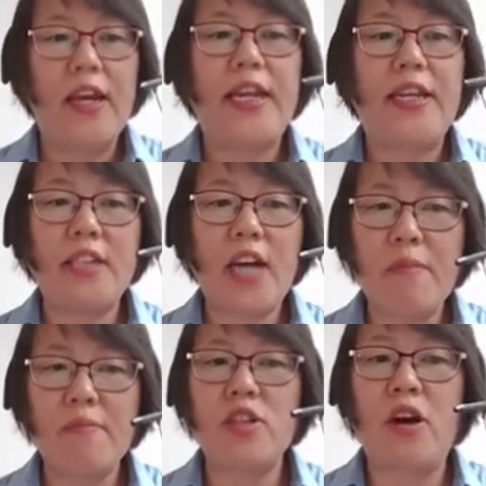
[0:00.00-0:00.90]
In
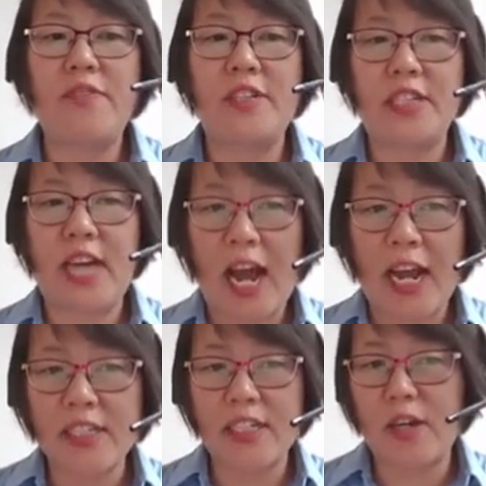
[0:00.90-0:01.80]
terms of the
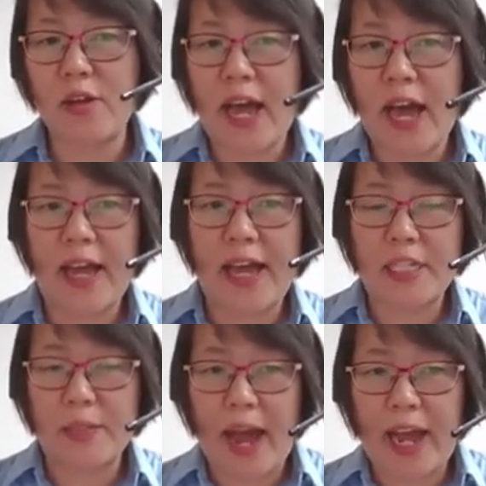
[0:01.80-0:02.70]
titer you can
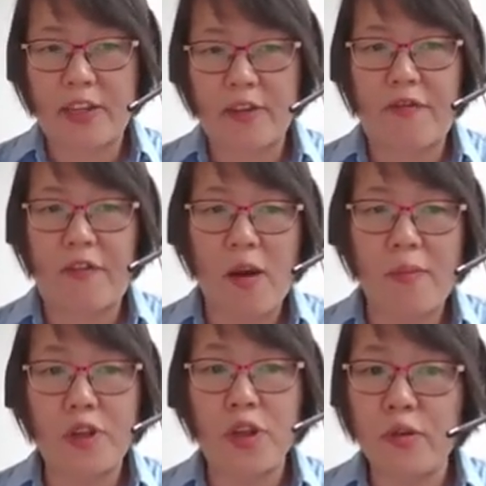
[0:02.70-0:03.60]
expect
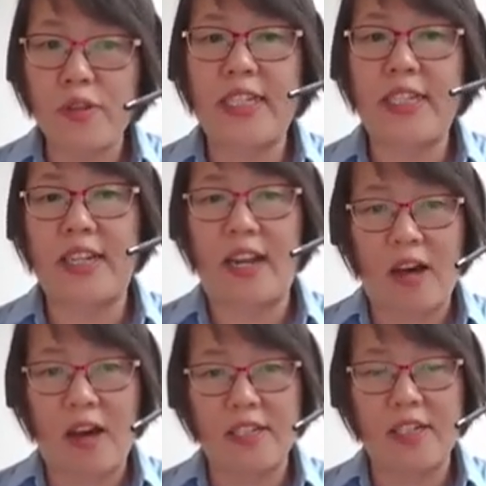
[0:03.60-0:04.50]
from using the
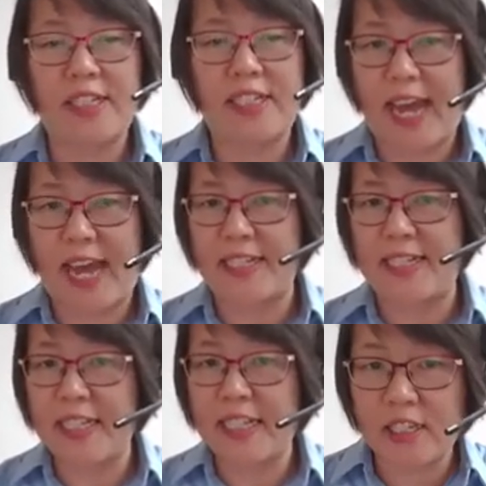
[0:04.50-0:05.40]
Lonza GS
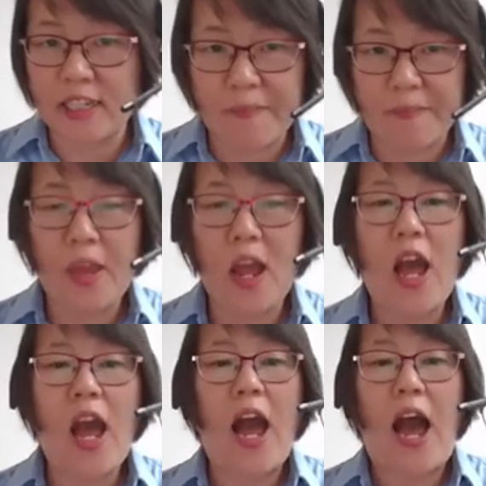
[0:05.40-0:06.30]
system,
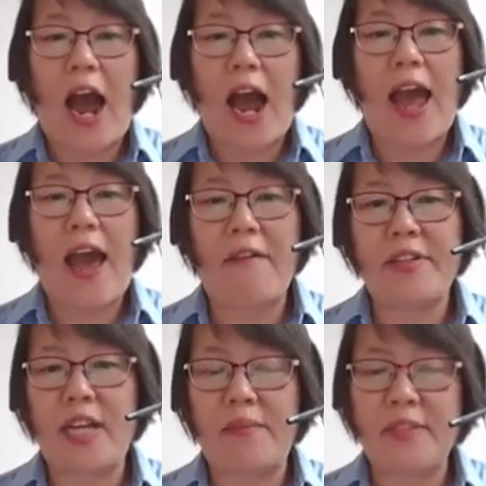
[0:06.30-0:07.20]
I have
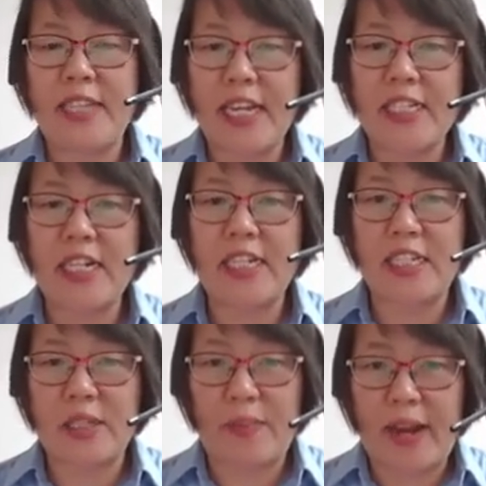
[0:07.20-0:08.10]
some data
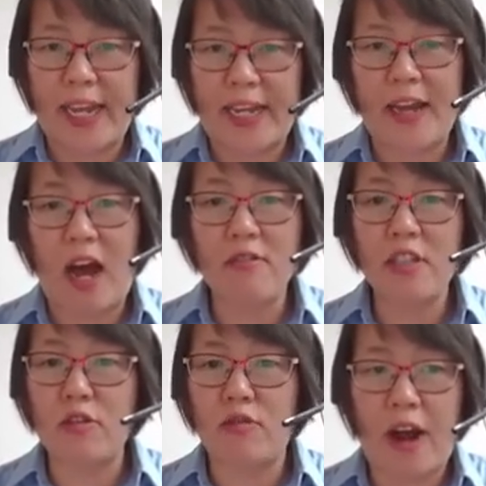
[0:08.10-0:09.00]
displayed on
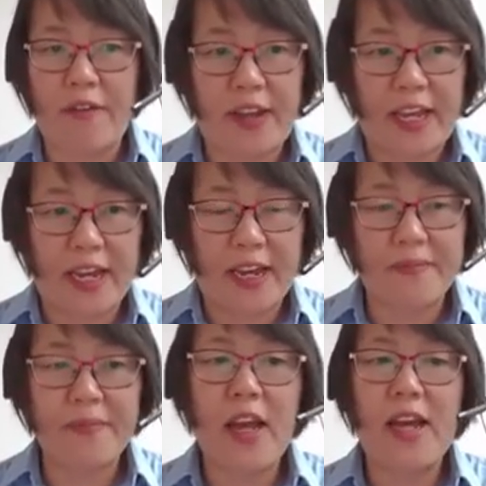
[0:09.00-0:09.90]
the graph
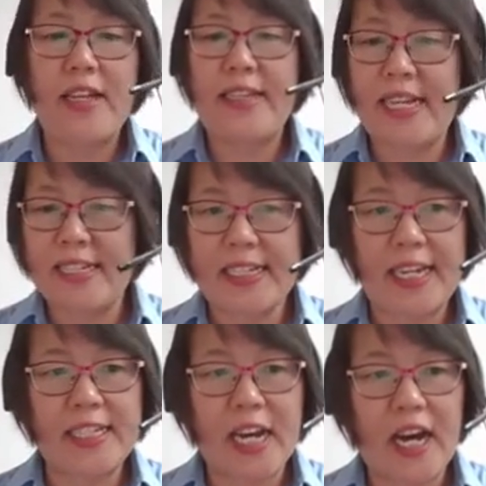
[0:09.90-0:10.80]
here. This
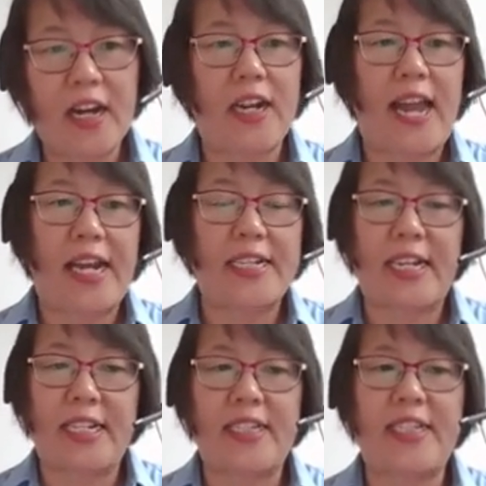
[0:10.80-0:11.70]
data
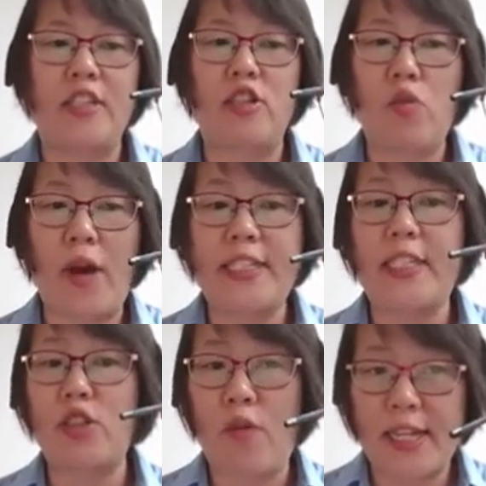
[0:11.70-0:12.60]
collected since
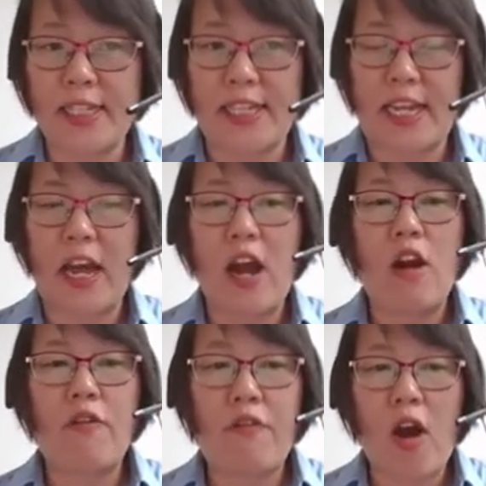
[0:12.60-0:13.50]
2020
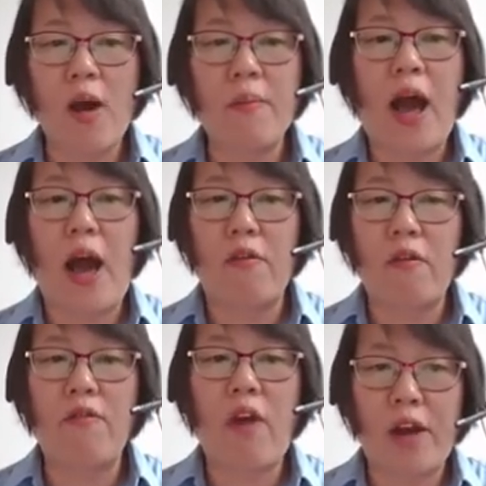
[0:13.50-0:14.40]
from
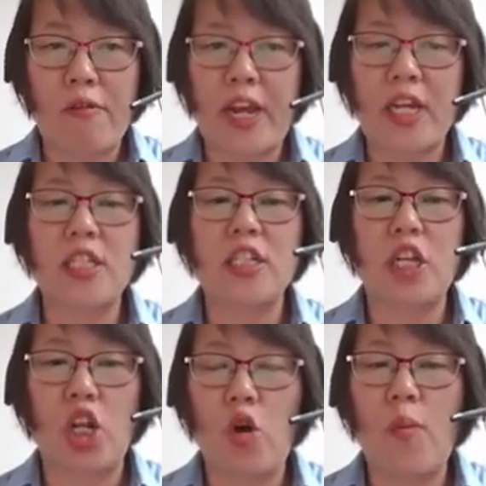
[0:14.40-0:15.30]
our various
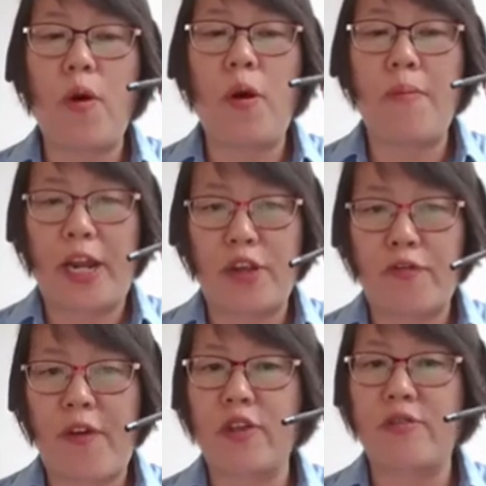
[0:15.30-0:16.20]
global
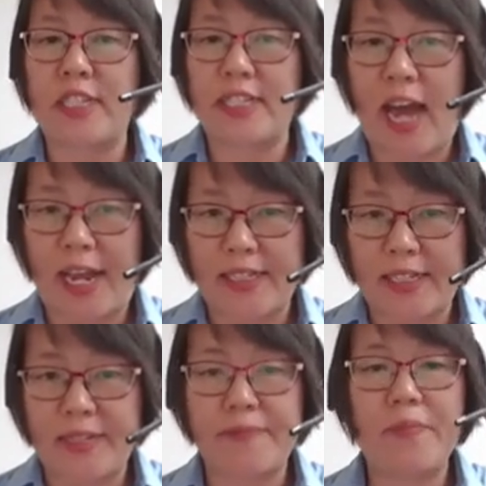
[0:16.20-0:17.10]
manufacturing
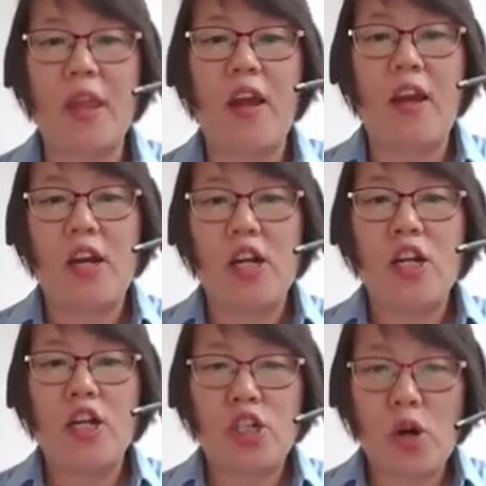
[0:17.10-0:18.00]
sites
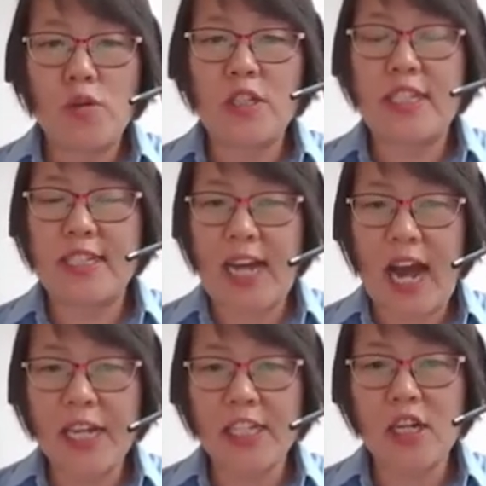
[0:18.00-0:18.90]
shows the
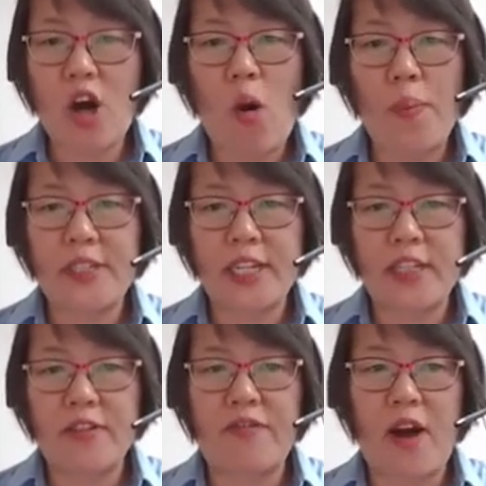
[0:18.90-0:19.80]
titer
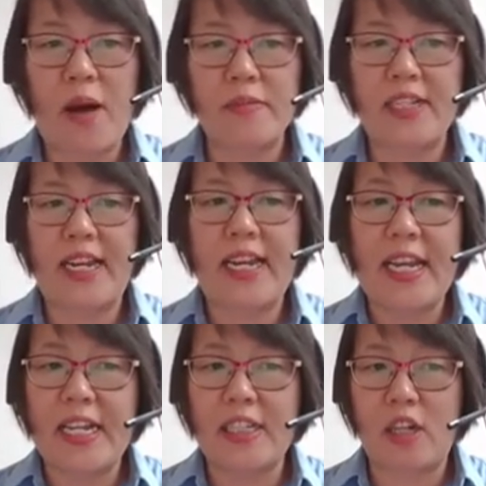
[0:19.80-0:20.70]
obtained from the
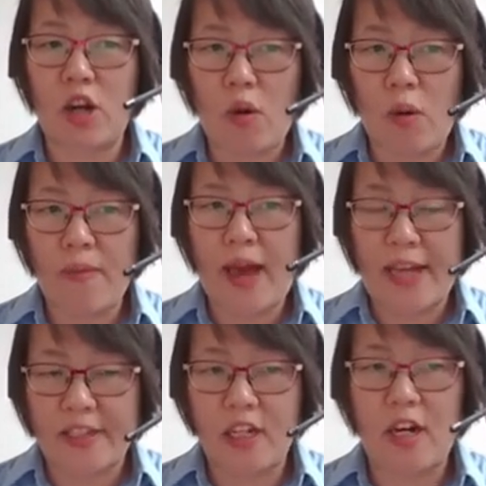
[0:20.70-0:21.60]
lead clone
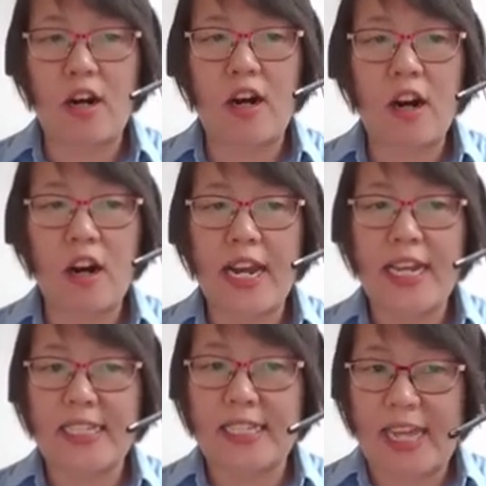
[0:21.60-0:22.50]
at the
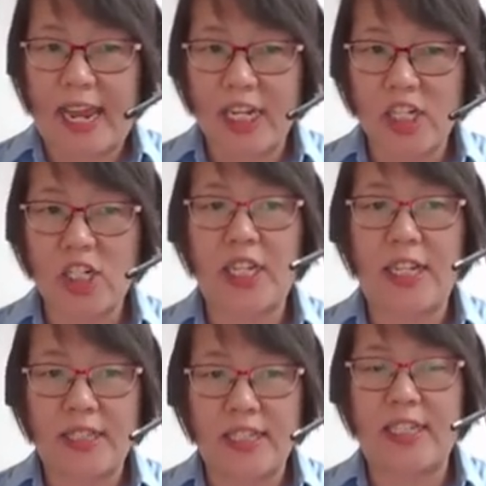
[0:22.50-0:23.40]
early stage
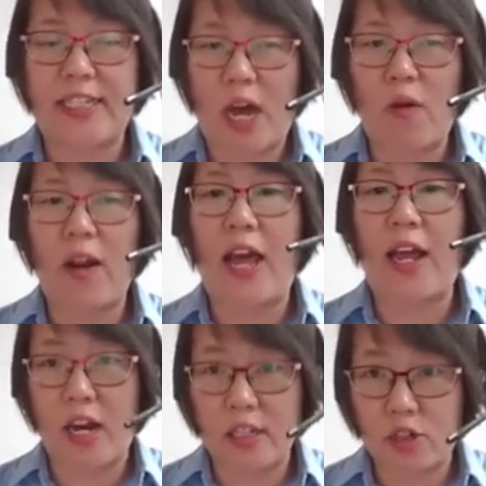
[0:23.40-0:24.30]
in the cell line
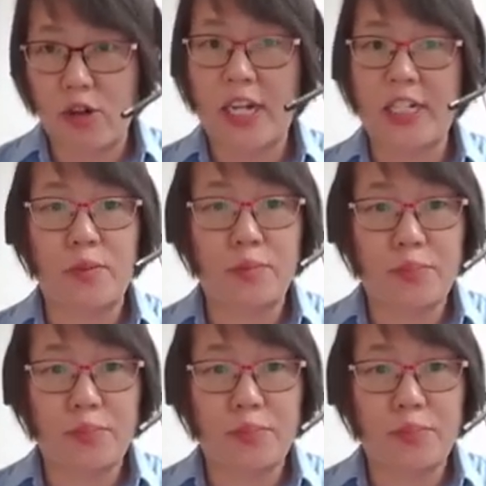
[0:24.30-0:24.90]
construction